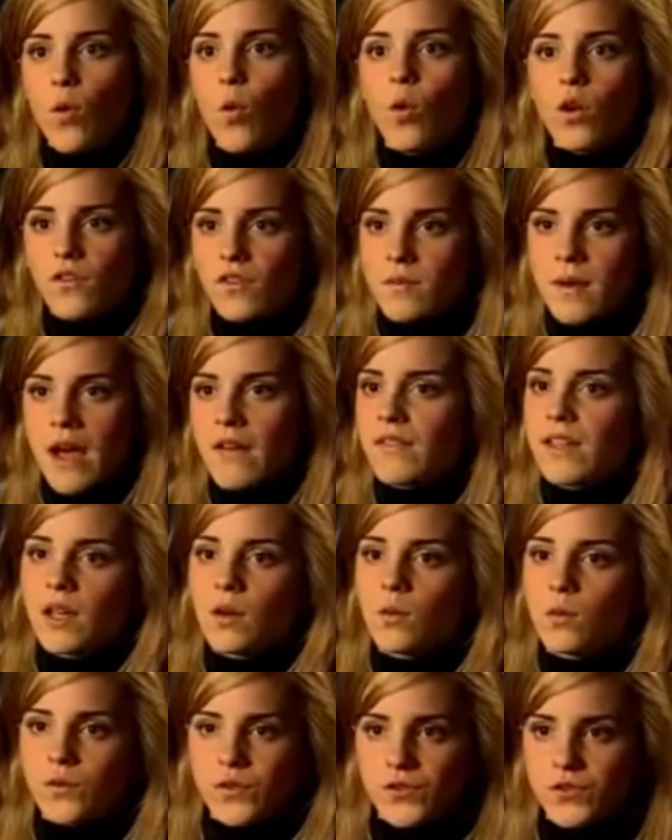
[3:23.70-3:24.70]
all of them have
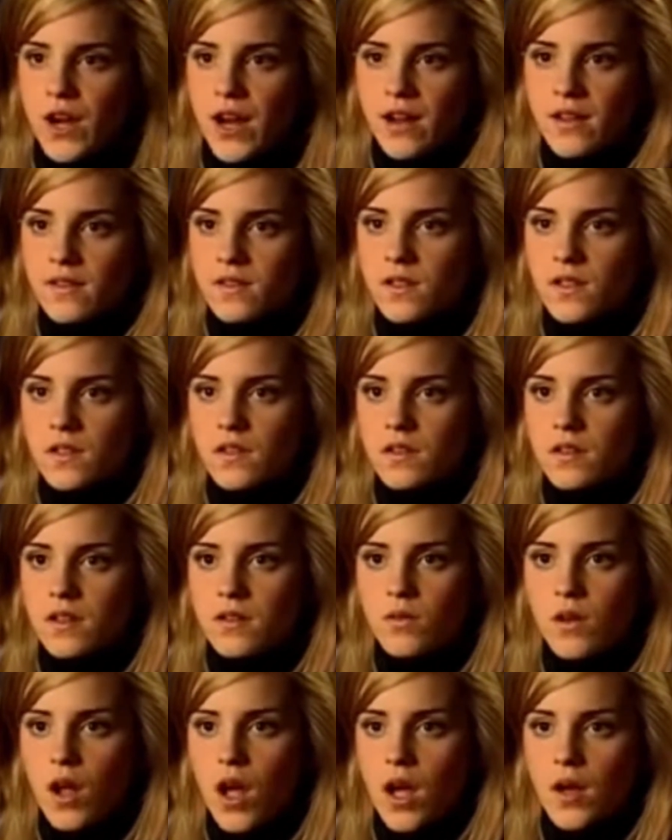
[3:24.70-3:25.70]
equal strengths and
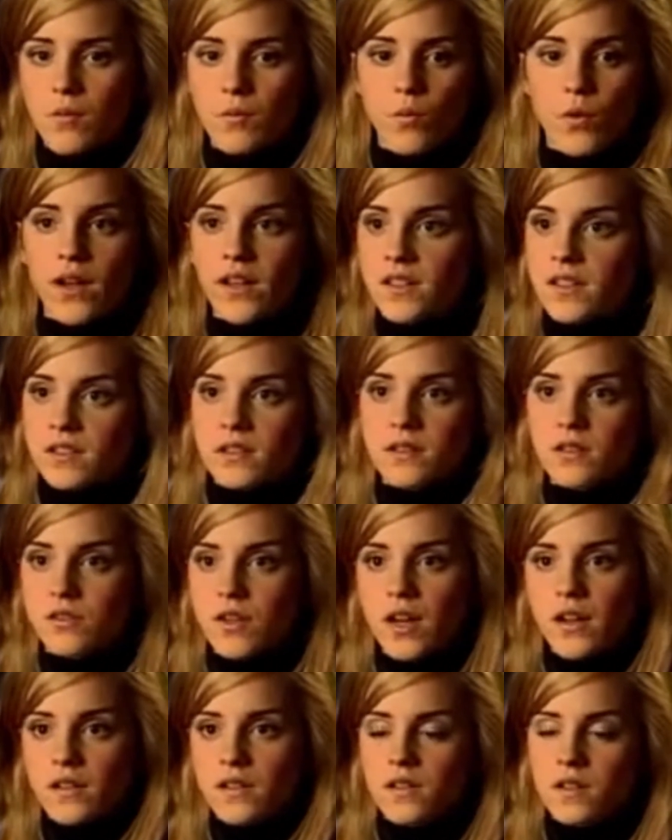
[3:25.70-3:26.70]
weaknesses and
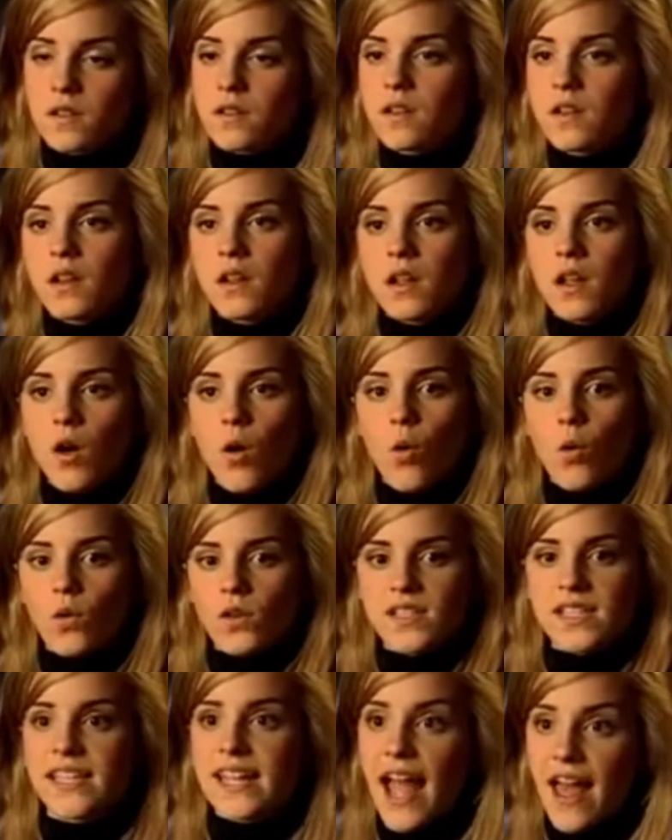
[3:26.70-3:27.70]
strengths, and
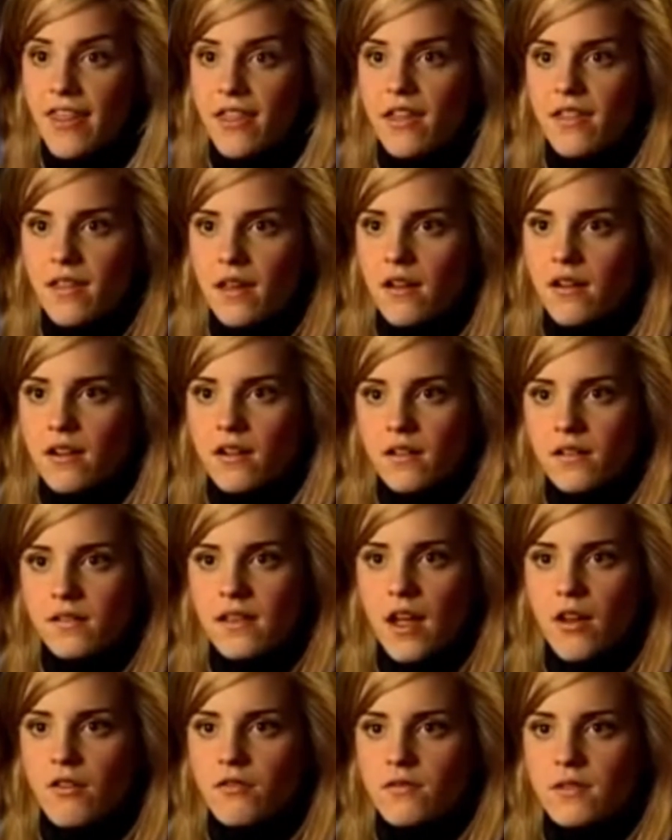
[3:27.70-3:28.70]
together
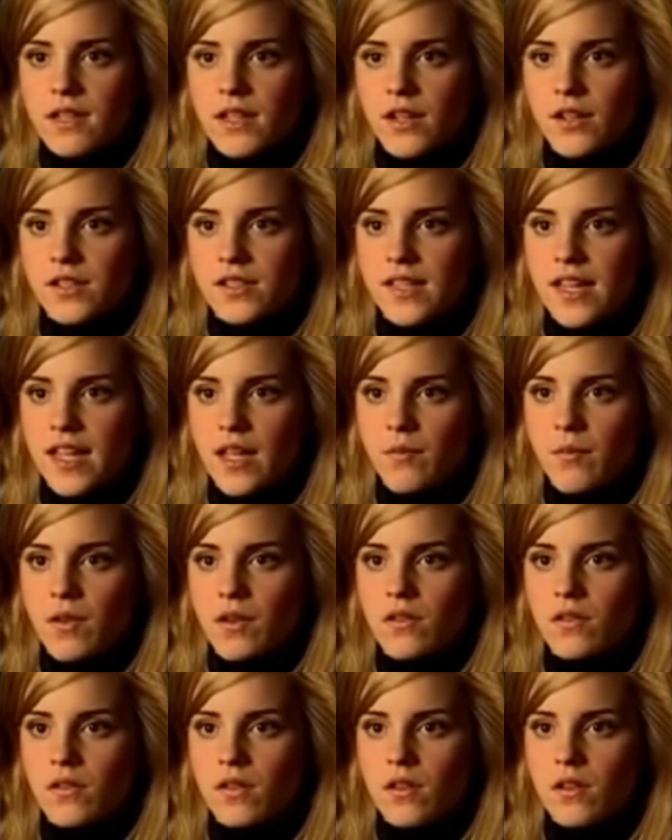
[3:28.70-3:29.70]
they're a really good team,
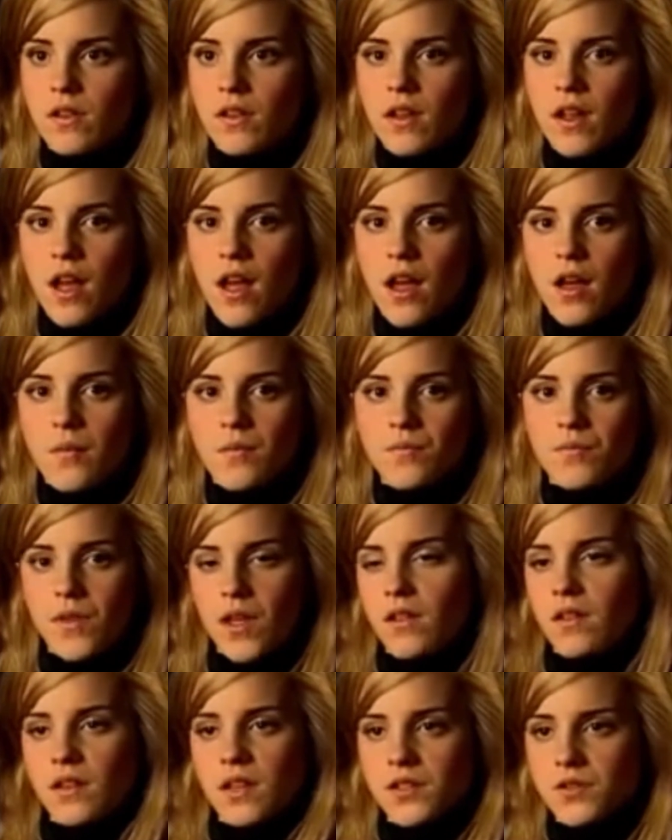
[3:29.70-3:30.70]
and I
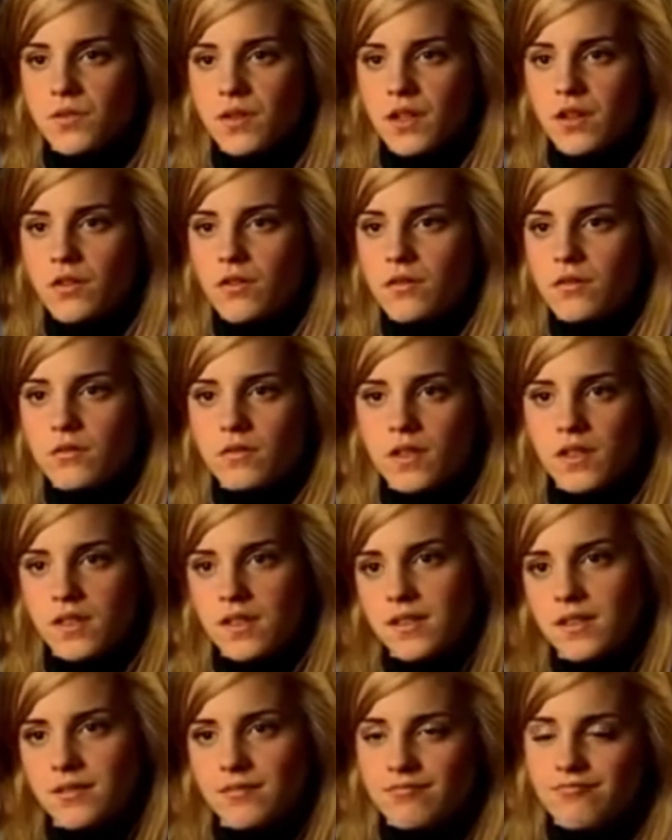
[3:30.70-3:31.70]
think that's really cool.
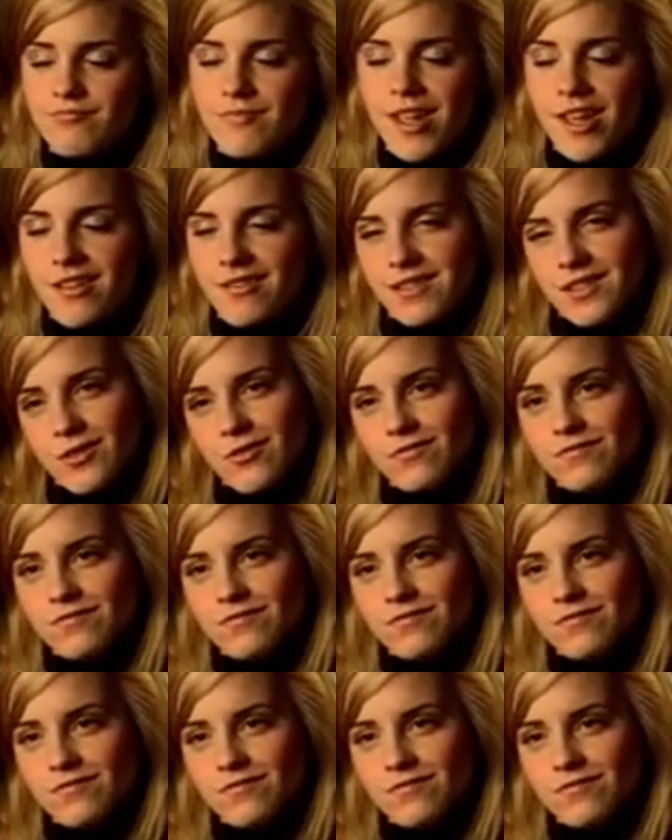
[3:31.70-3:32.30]
Yeah.